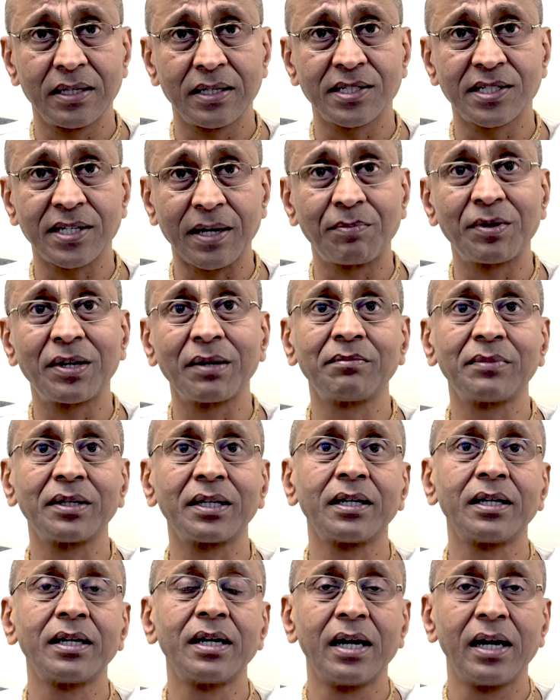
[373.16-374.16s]
September.
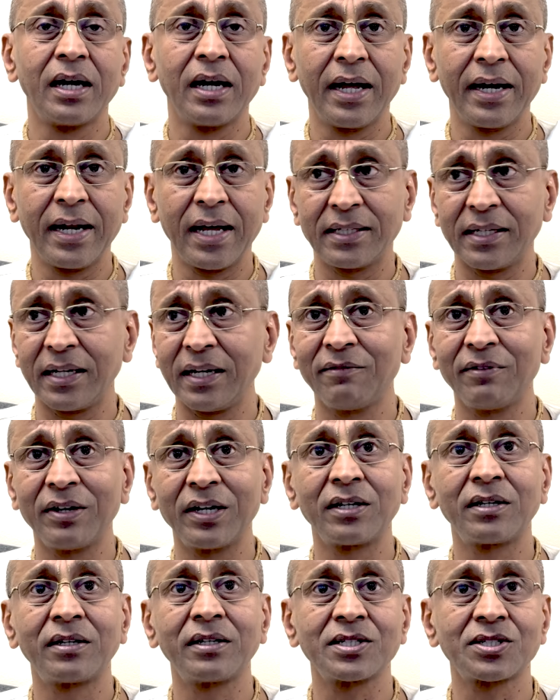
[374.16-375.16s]
Another
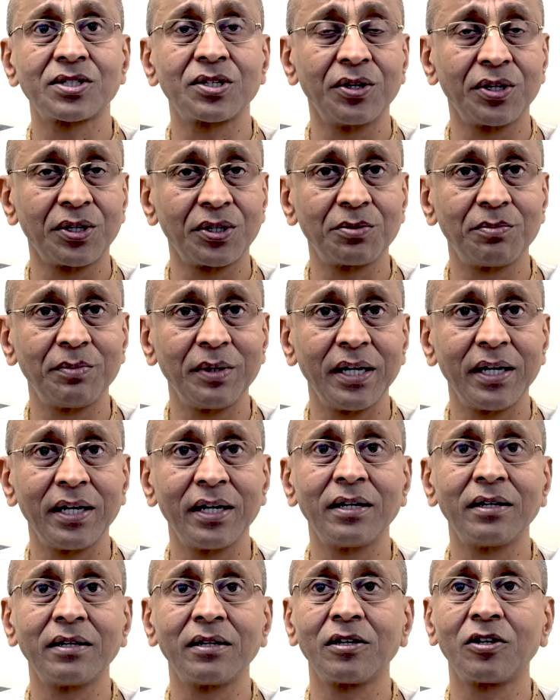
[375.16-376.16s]
event is going to be
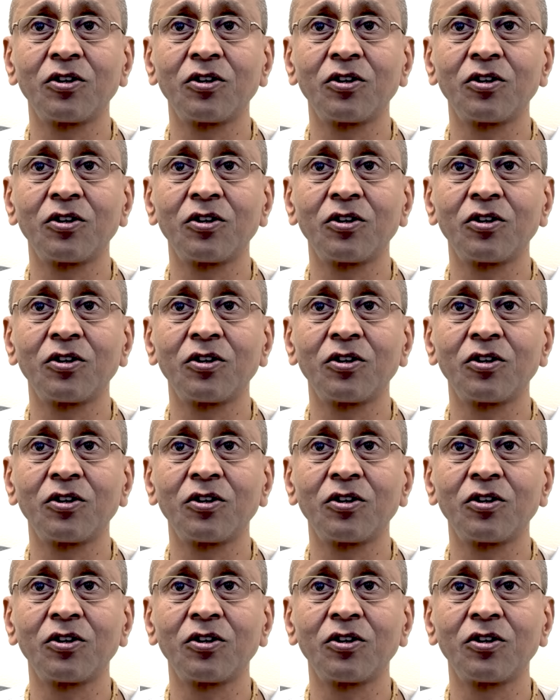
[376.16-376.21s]
in